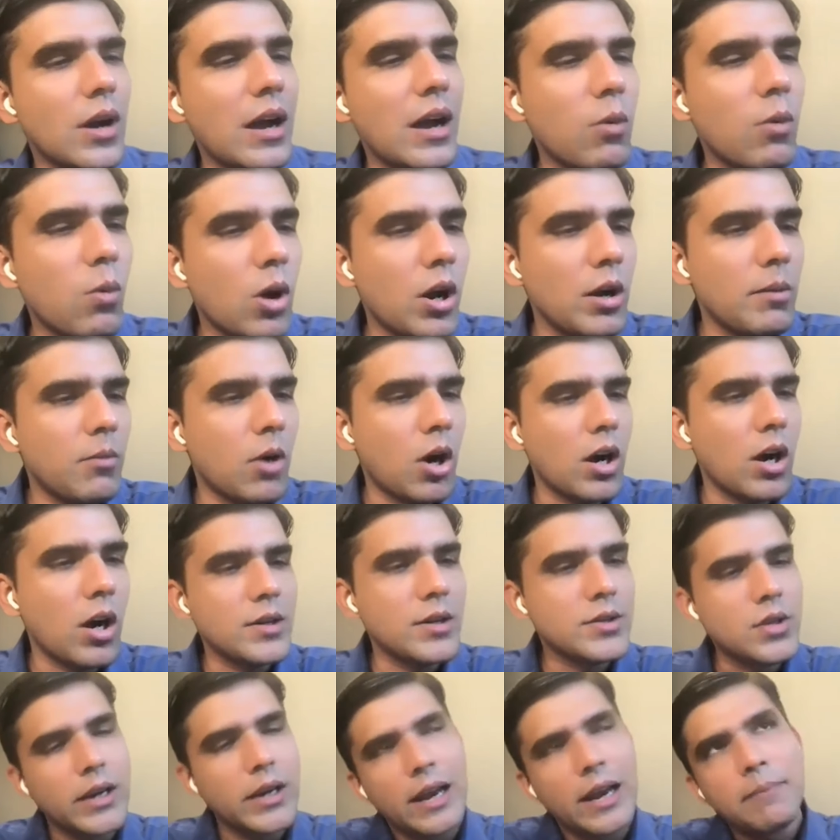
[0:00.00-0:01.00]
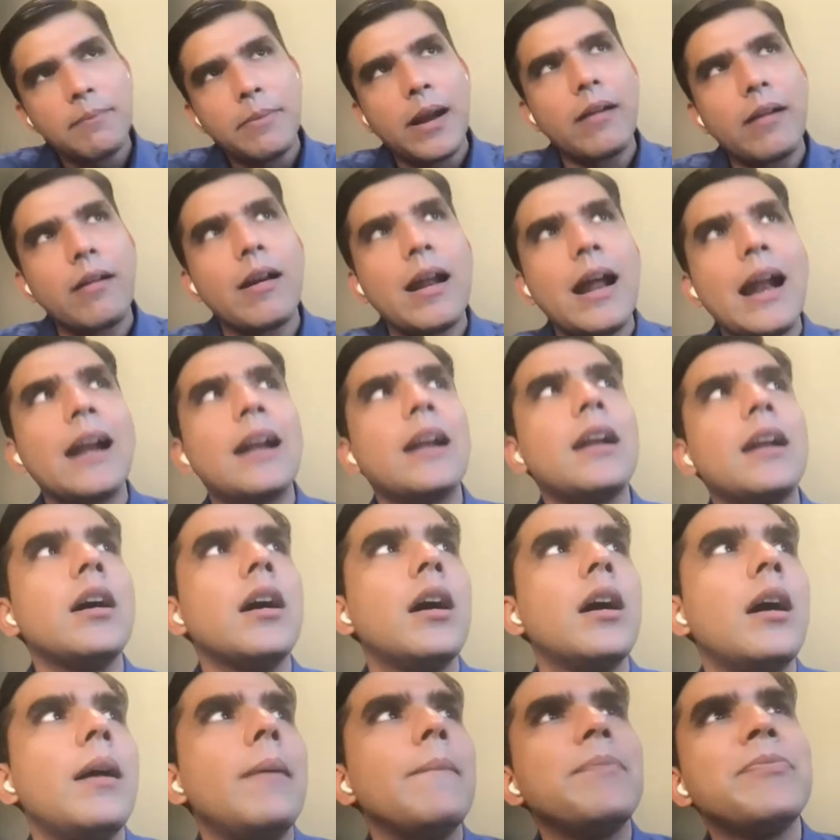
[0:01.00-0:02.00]
So I would want models to get better at
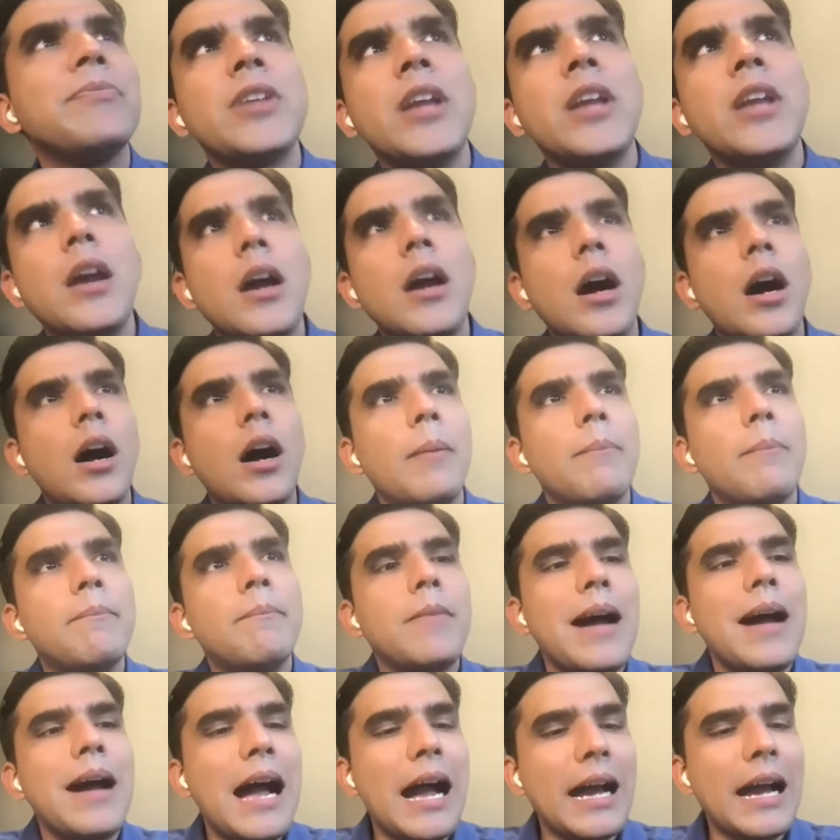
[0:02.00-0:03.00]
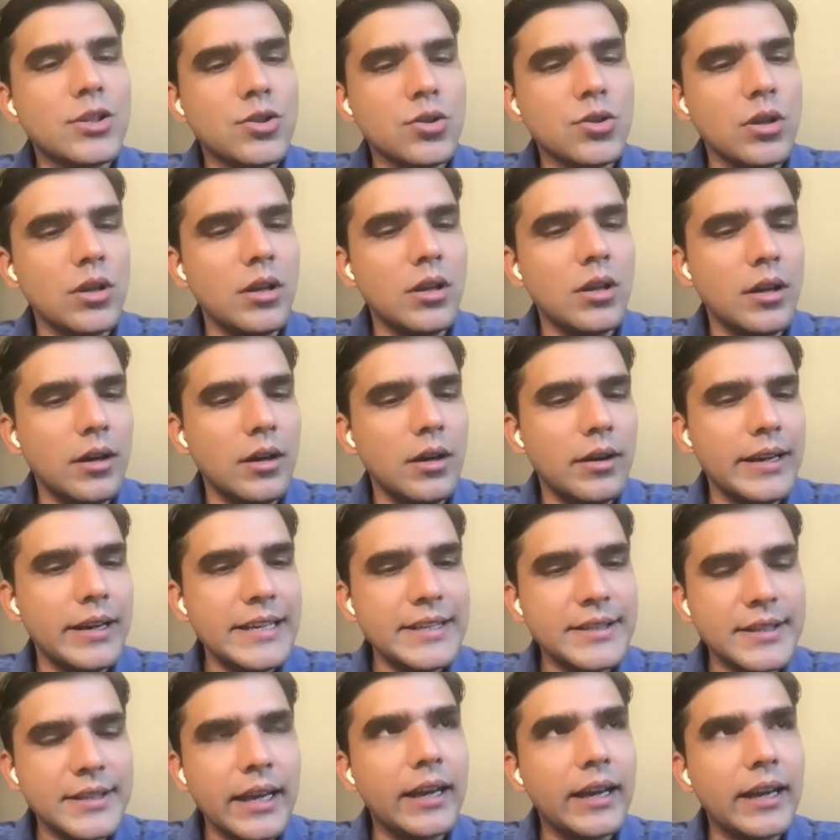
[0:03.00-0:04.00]
uh, uh, actual uh,
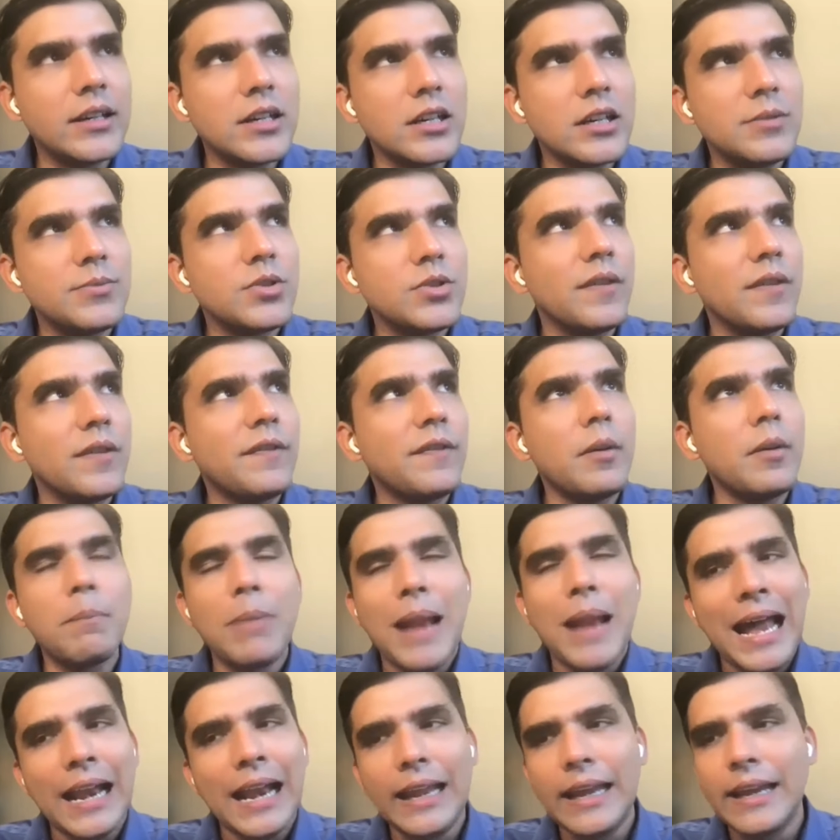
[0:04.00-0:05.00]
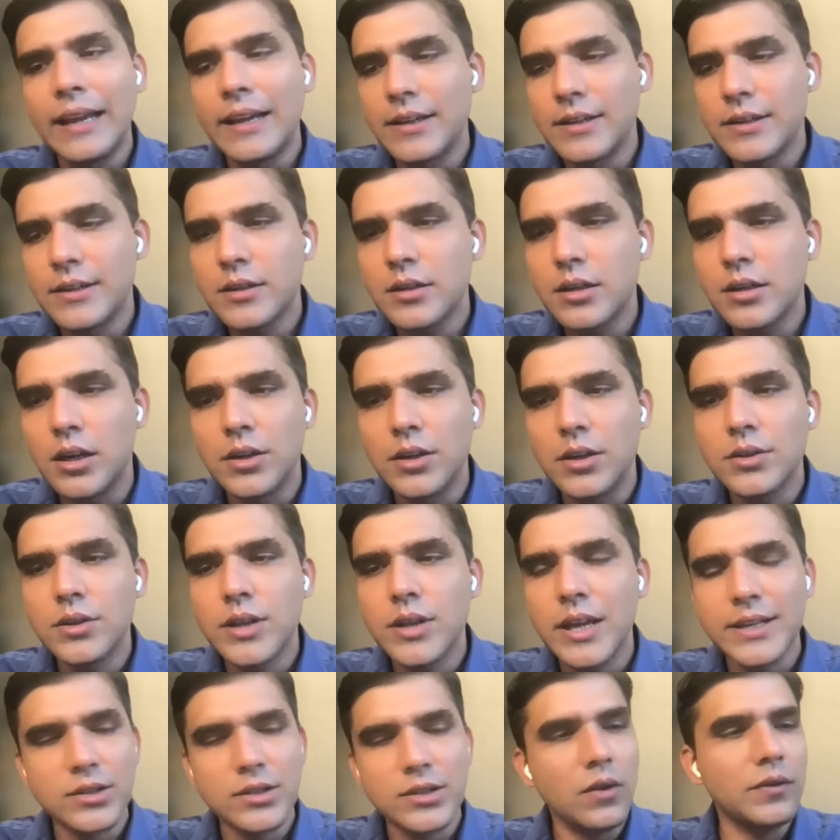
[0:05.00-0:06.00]
reasoning in terms of planning and uh,
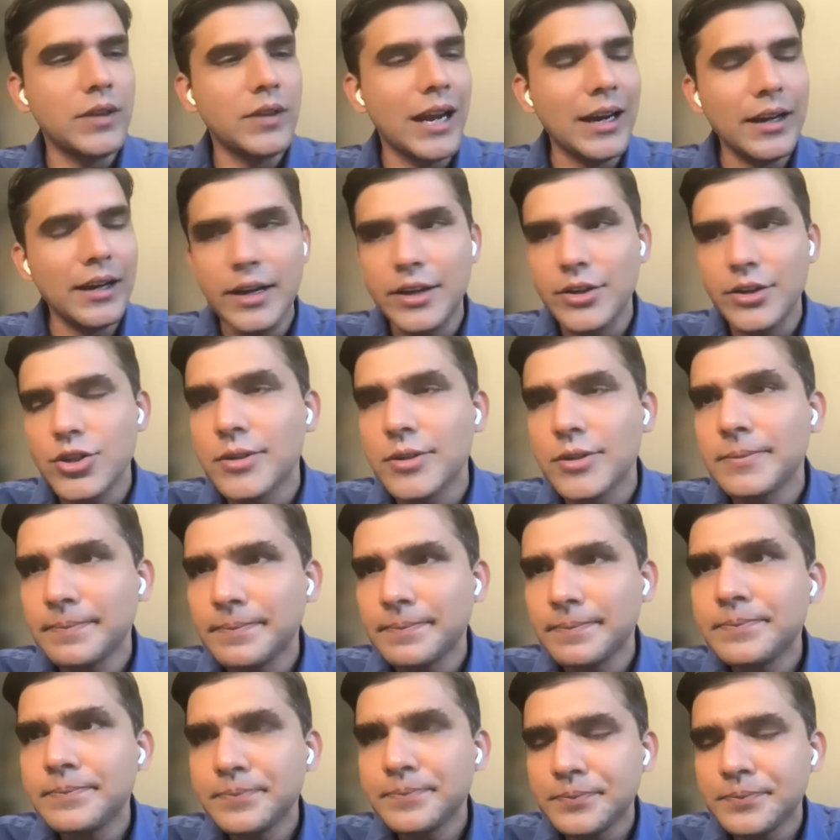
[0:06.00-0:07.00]
things of that nature.